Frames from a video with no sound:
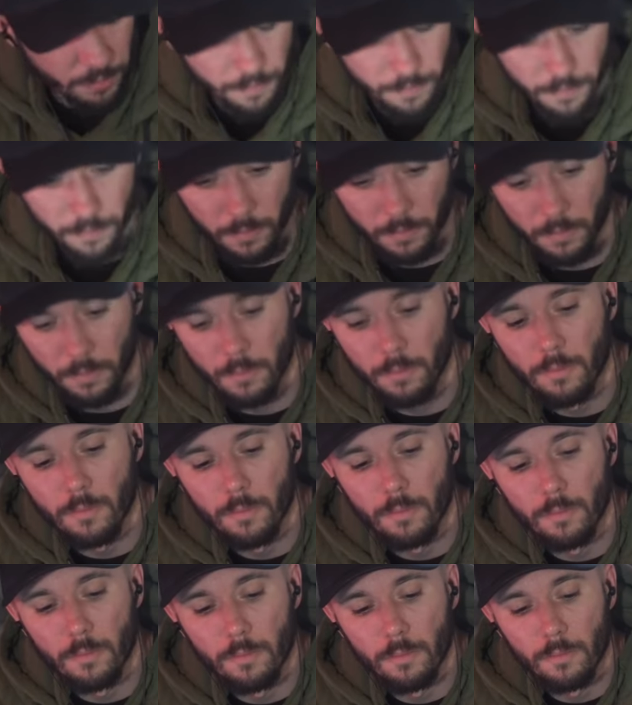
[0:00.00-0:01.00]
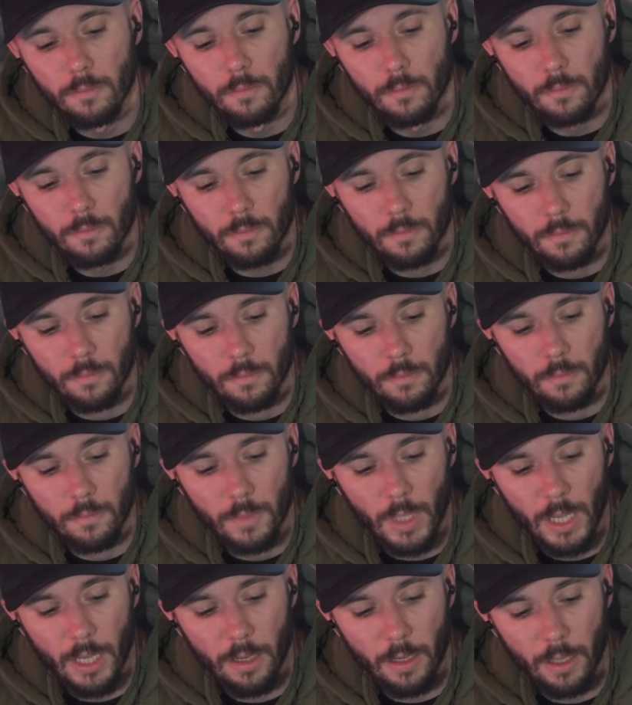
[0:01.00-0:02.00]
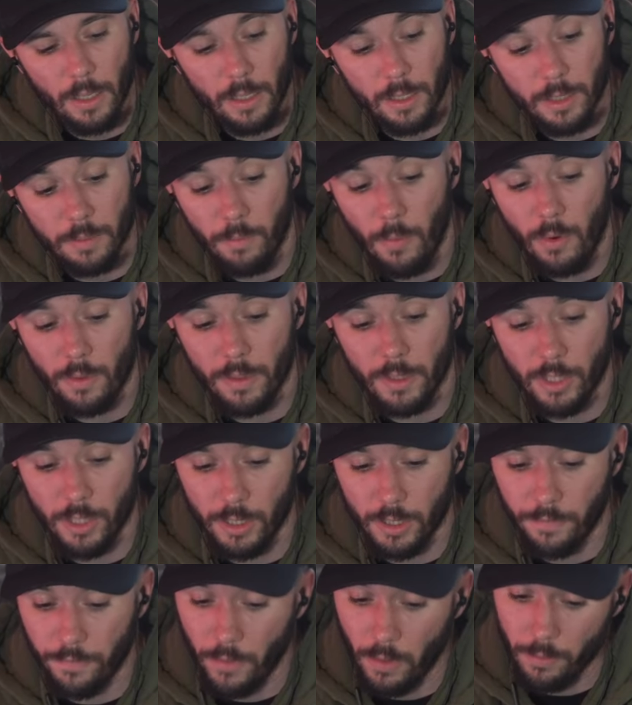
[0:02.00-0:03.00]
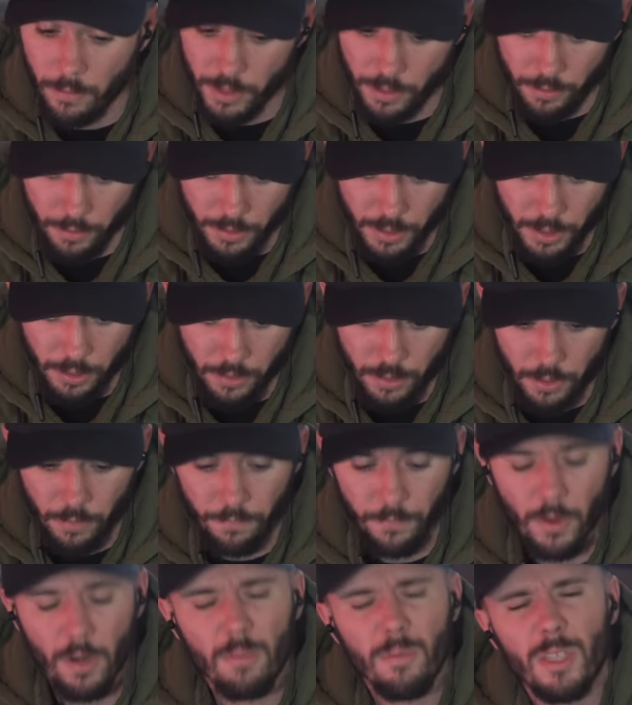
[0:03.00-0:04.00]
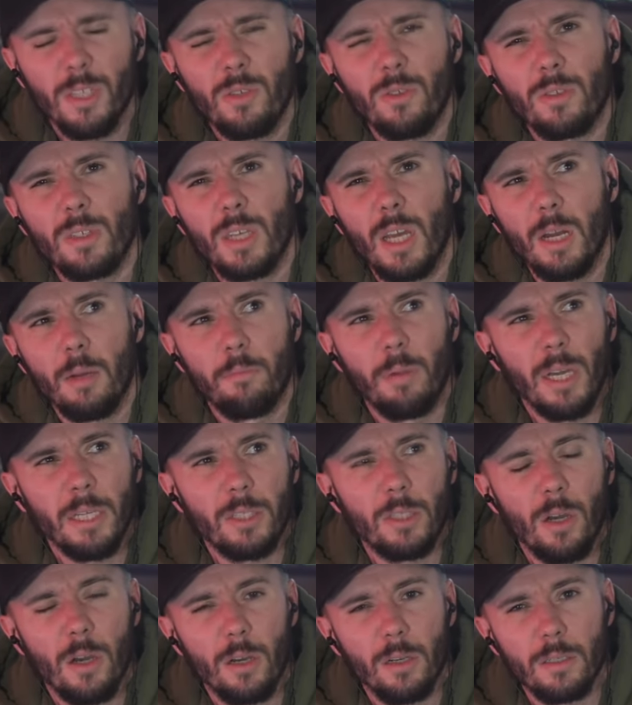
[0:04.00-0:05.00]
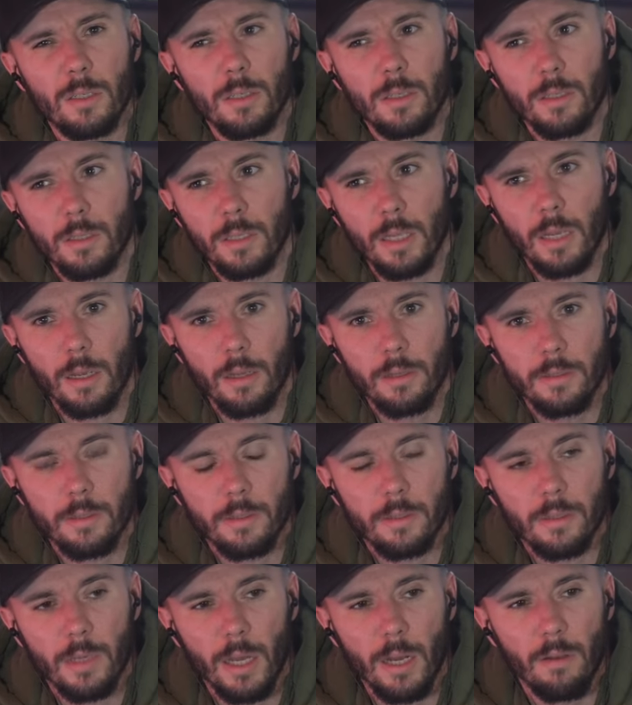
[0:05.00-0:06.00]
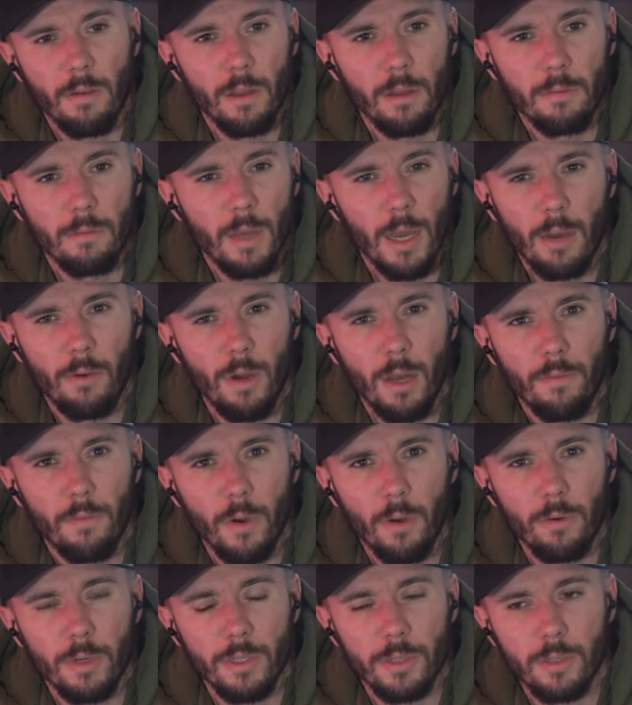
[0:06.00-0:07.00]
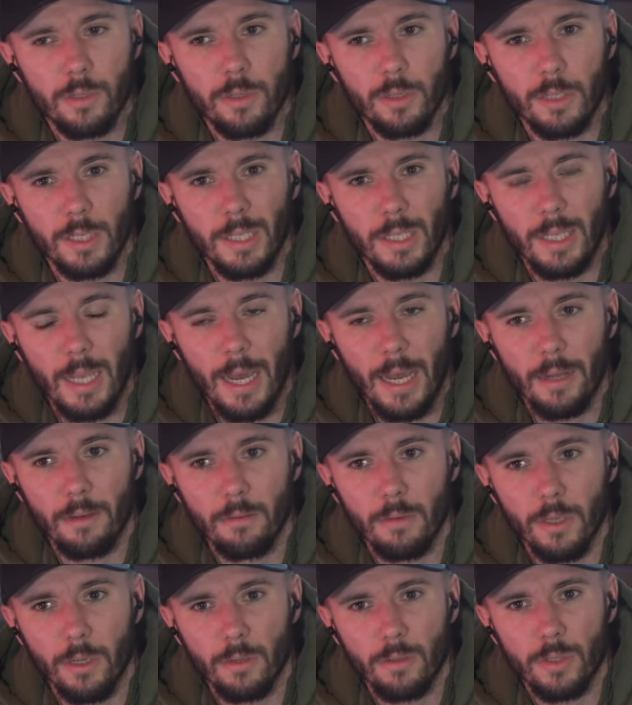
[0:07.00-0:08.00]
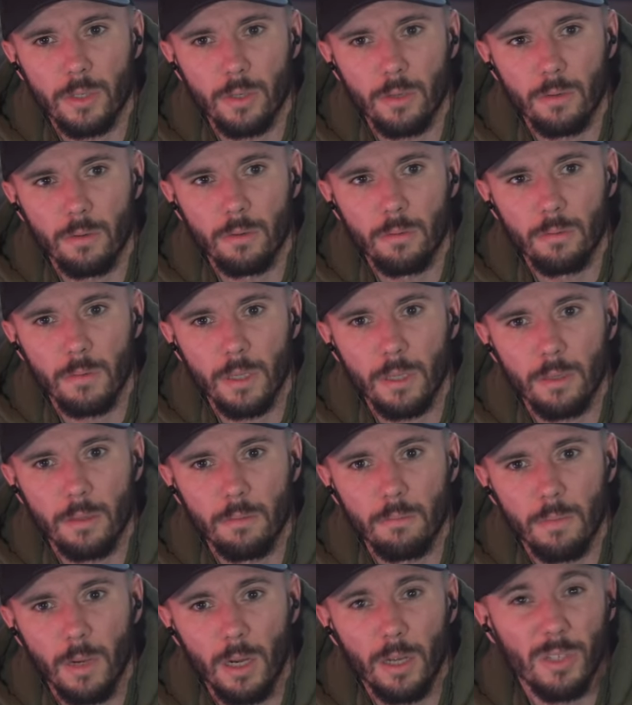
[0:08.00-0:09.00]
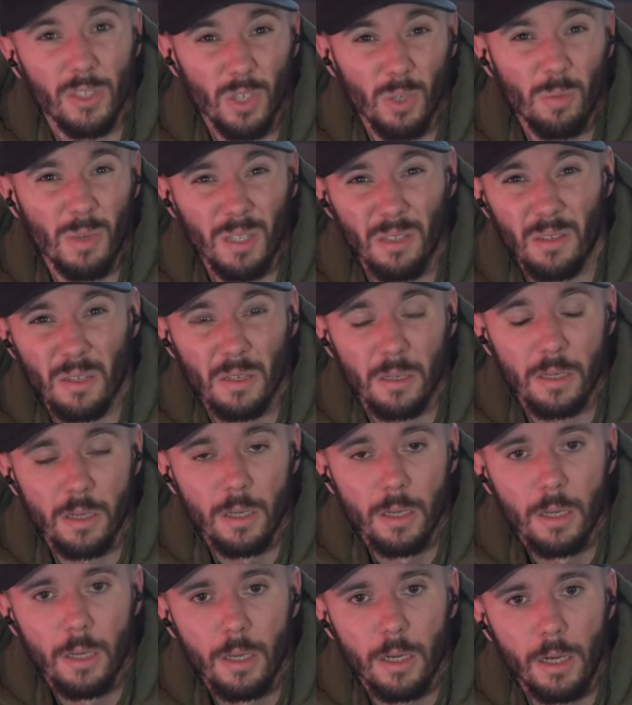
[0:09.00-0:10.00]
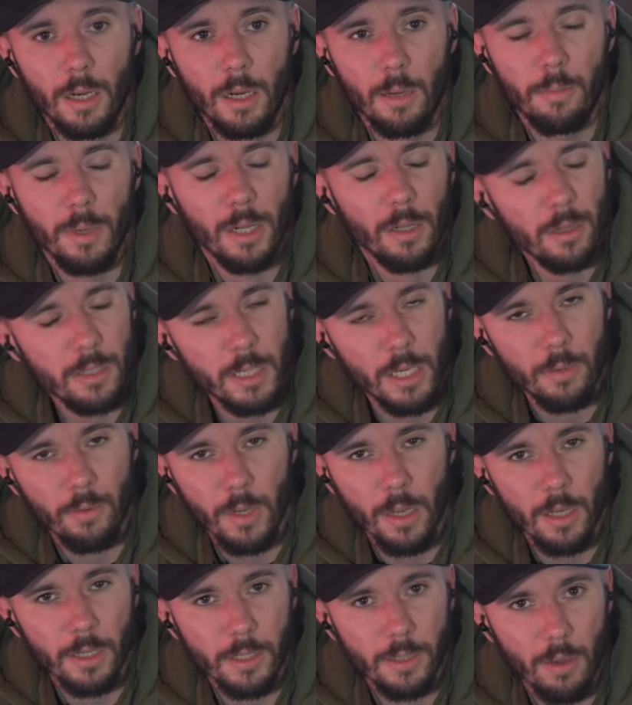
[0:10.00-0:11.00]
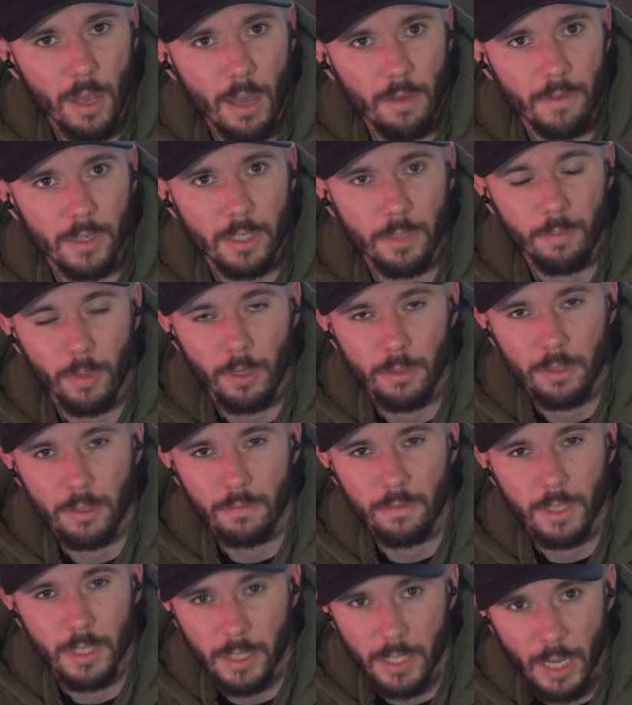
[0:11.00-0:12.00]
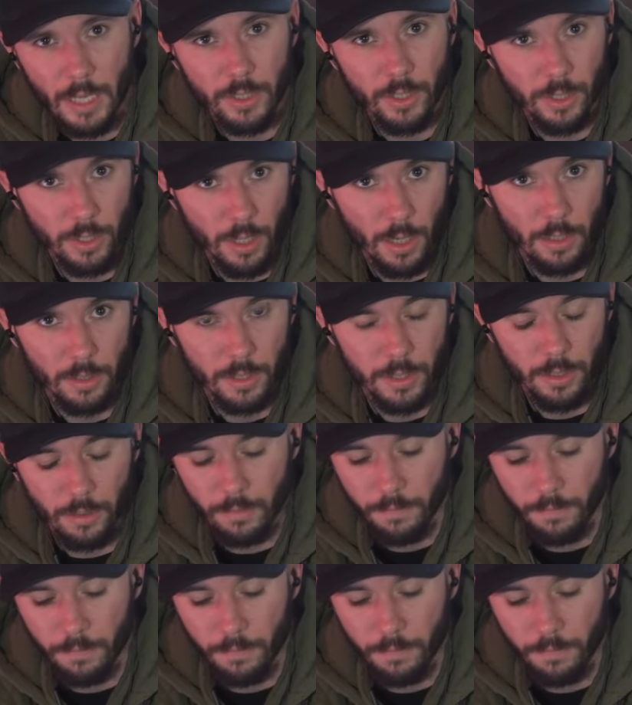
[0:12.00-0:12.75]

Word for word: you. Mm, and, and it's more than just fur missiles here. So fur missiles kind of bite dogs is, is kind of how I've always looked at that, you know, so they hunt humans. Uh, but it looks like we also have explosives detection dogs